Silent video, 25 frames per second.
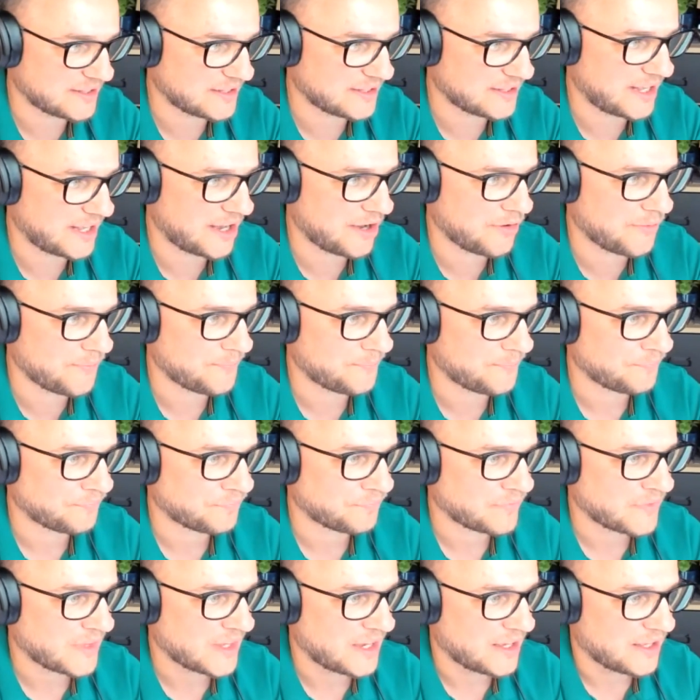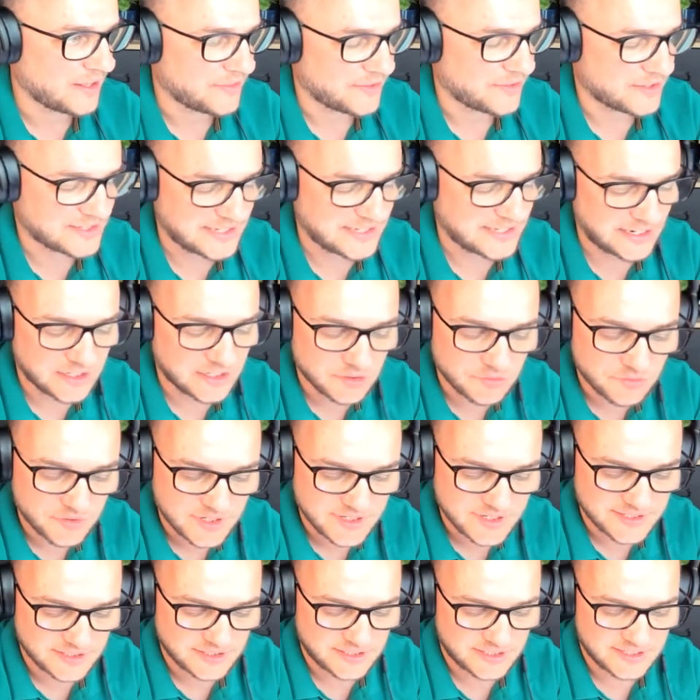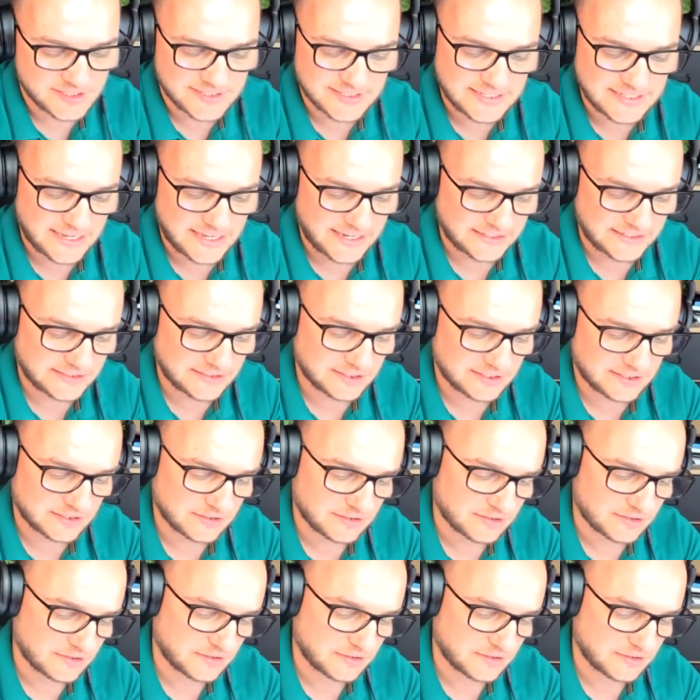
Now, the second reason is that